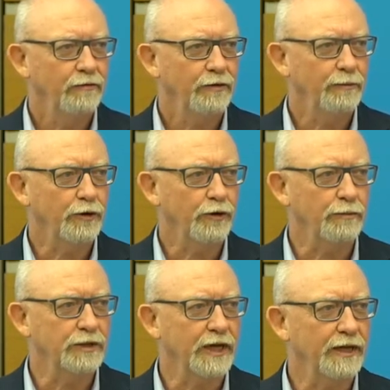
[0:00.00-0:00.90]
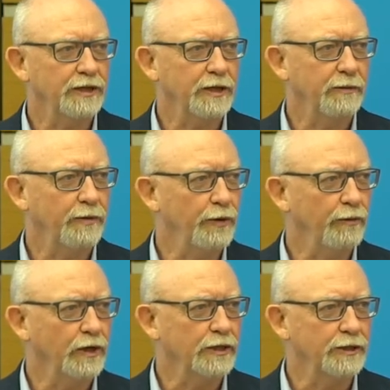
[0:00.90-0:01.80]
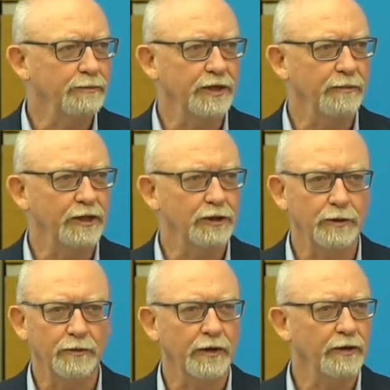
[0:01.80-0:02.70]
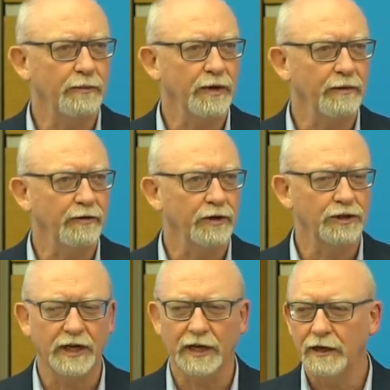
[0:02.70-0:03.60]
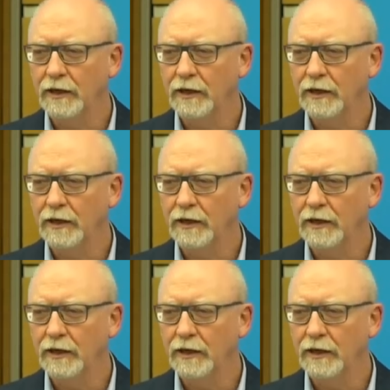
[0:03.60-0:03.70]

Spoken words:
from groups like this. I can't remember who he was, somebody mentioned the problem, I think maybe in Roshan.